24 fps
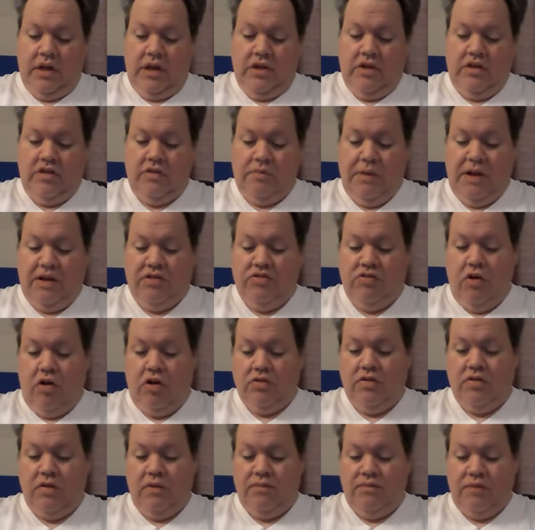The special
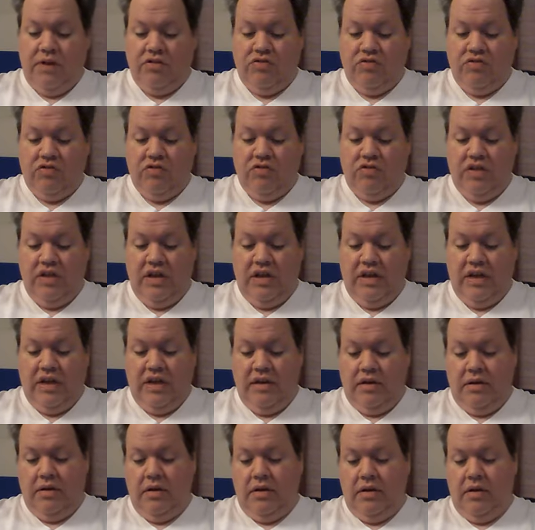also features the
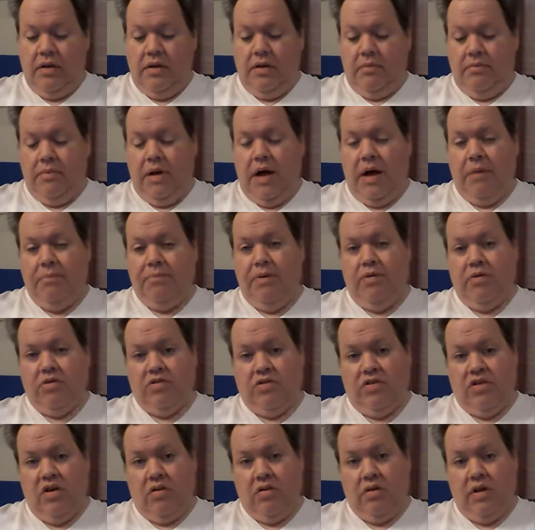popular
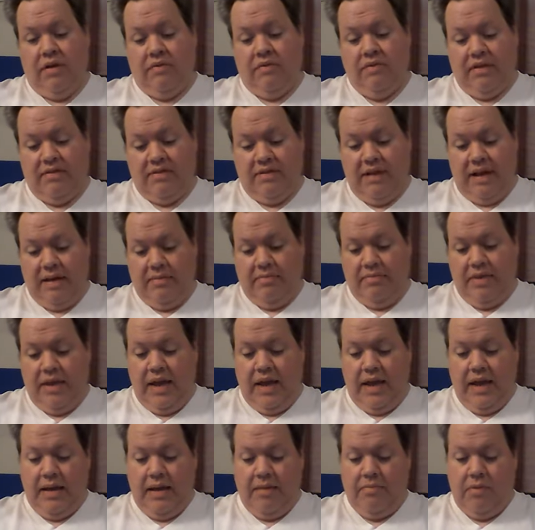song of the same
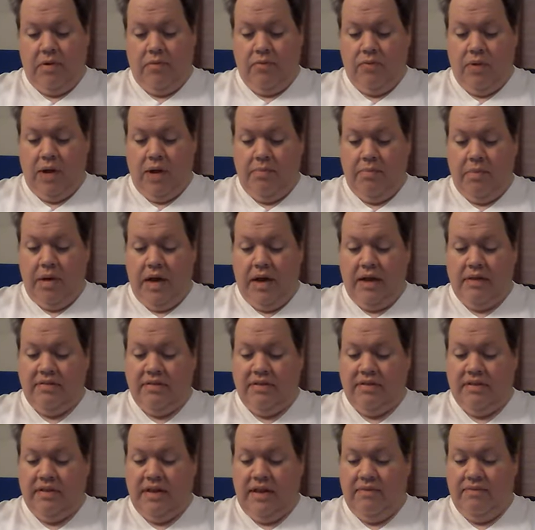name, written by
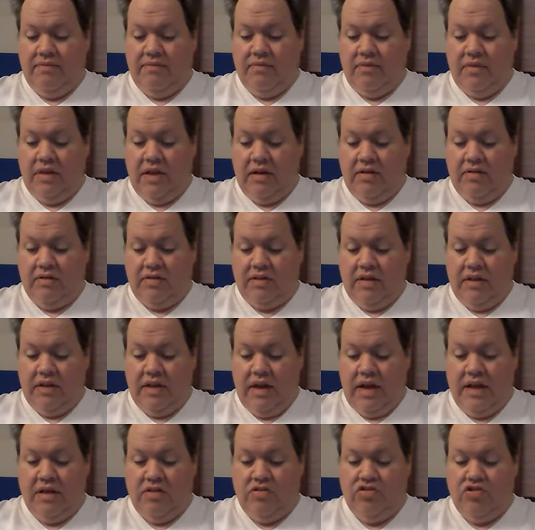Steve Nelson
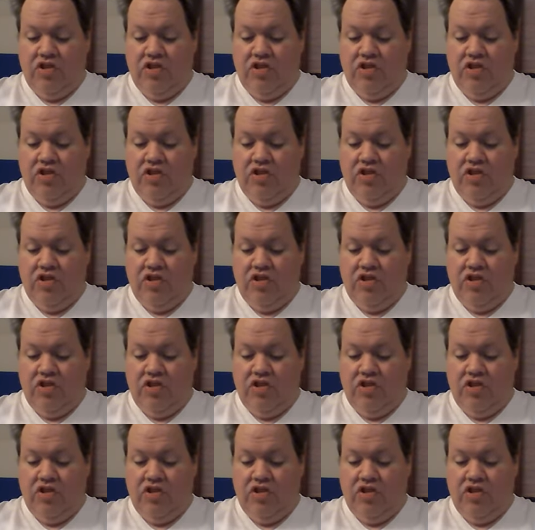and